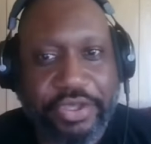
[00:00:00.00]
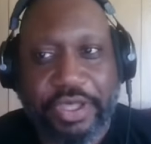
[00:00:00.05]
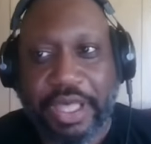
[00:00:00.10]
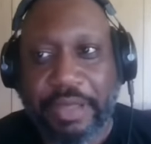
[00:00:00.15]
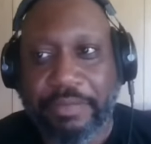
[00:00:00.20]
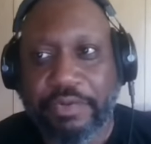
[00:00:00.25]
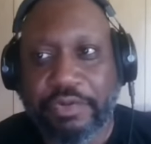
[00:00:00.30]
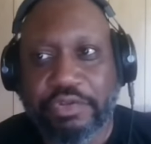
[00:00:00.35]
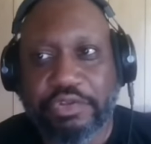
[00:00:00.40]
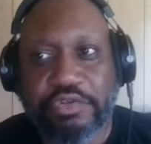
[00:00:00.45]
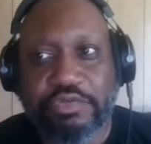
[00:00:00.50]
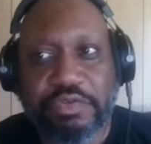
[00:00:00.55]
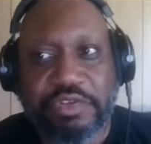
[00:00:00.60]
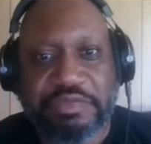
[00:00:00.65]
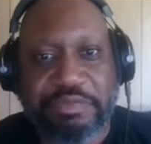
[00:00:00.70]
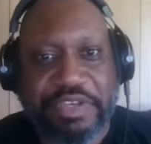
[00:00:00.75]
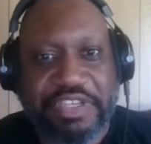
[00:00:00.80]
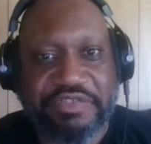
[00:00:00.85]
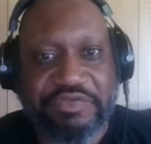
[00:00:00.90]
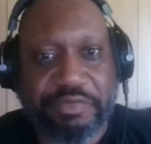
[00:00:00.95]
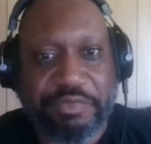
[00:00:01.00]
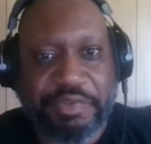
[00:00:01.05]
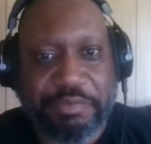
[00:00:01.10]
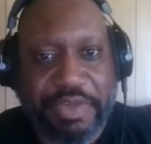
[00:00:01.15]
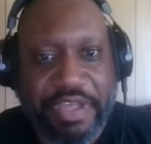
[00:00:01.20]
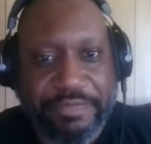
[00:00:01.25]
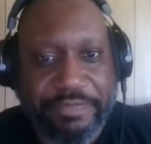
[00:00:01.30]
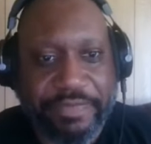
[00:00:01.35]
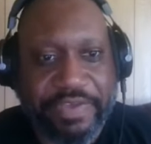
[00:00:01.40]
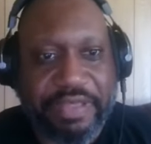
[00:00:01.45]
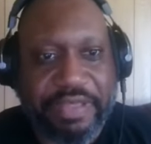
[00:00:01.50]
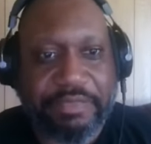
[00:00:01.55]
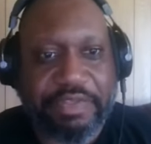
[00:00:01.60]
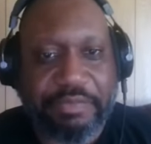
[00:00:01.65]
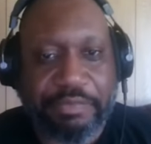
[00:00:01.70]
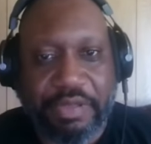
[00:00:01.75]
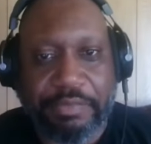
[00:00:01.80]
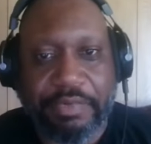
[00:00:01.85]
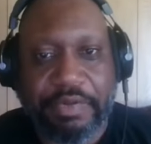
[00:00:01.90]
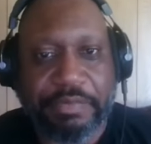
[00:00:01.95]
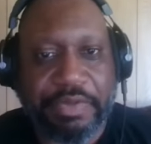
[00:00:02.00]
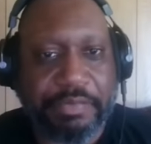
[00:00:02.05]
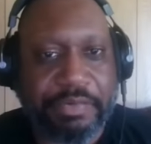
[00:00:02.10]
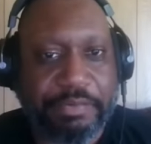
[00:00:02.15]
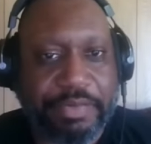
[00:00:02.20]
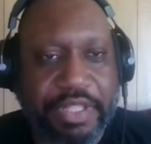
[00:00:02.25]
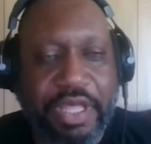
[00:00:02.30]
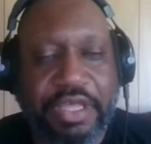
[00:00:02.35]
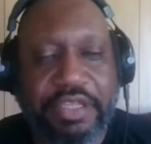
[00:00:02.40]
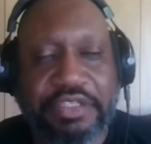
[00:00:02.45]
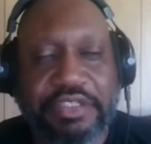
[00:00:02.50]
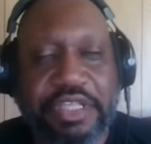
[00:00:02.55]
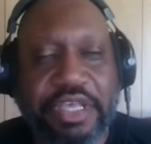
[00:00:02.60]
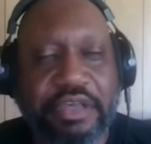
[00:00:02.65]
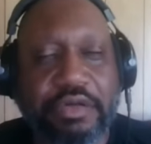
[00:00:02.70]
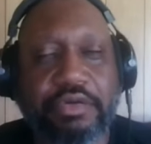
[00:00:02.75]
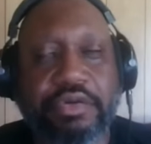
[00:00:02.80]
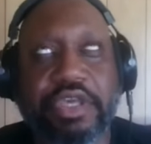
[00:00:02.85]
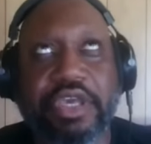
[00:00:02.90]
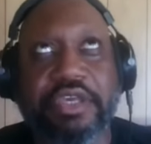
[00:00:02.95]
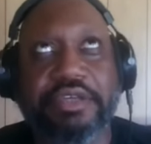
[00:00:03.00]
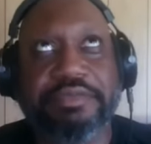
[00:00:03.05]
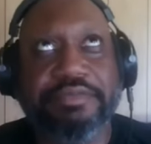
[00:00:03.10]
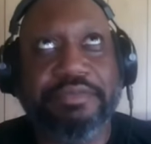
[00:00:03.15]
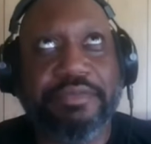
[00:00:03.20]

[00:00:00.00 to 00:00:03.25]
I'm gonna do what's best for me, my family, blah blah blah blah blah. It's like okay.